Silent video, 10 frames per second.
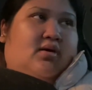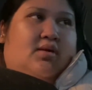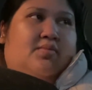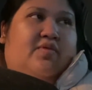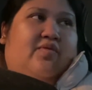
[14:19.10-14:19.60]

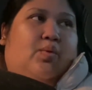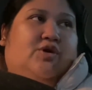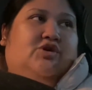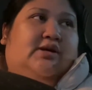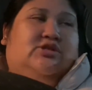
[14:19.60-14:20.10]
before
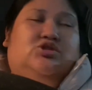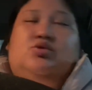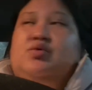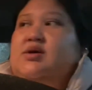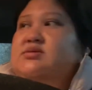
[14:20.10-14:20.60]
winter gets too
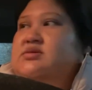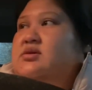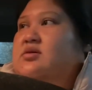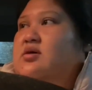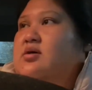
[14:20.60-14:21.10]

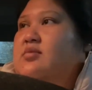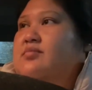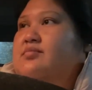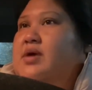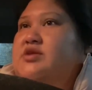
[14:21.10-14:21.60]
crazy,
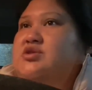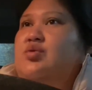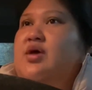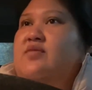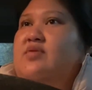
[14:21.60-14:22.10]
um, I told
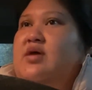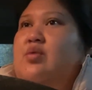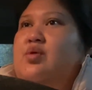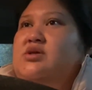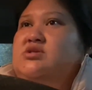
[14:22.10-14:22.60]
Ava that I
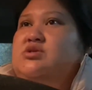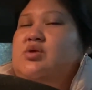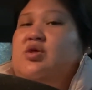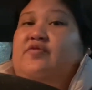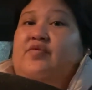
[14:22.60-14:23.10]
wanted to do a
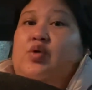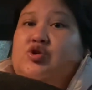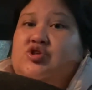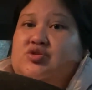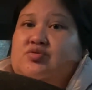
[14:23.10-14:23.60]
little photo
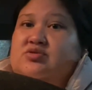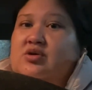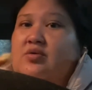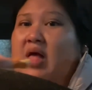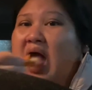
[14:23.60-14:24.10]
shoot.
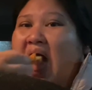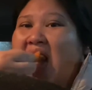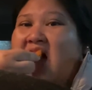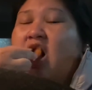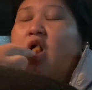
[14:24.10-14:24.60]
So,
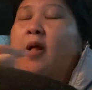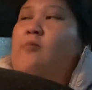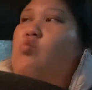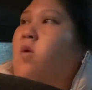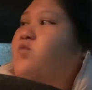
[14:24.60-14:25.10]

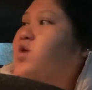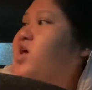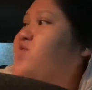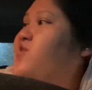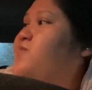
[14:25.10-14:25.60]
right,
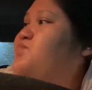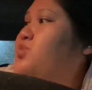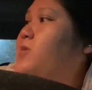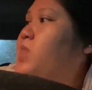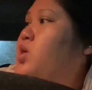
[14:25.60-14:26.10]
Ava?
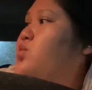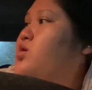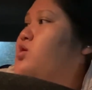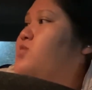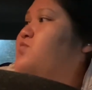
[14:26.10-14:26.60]
You want
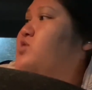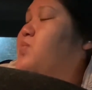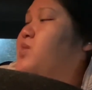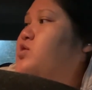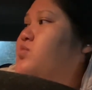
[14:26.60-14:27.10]
to take
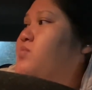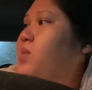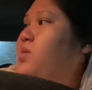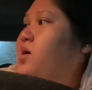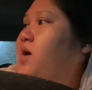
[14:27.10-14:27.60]
pictures with
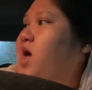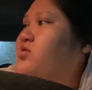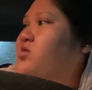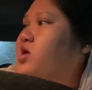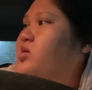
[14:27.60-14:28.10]
Mama at the
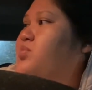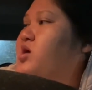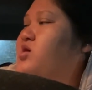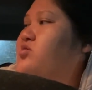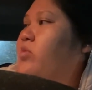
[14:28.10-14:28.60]
at the
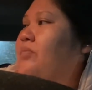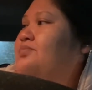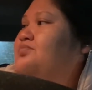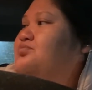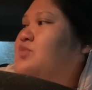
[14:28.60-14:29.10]
place?
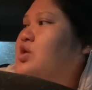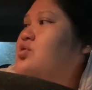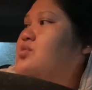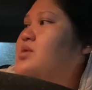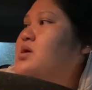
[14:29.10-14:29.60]
-hmm. You
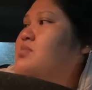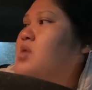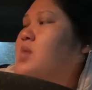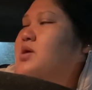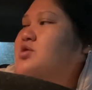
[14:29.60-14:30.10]
and me,
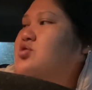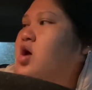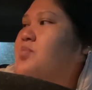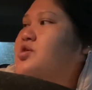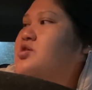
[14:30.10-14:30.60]
mommy and
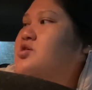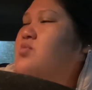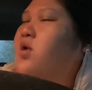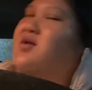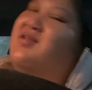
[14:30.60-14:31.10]
daughter picture.
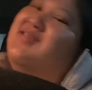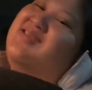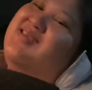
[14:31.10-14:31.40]
Like, mm -hmm.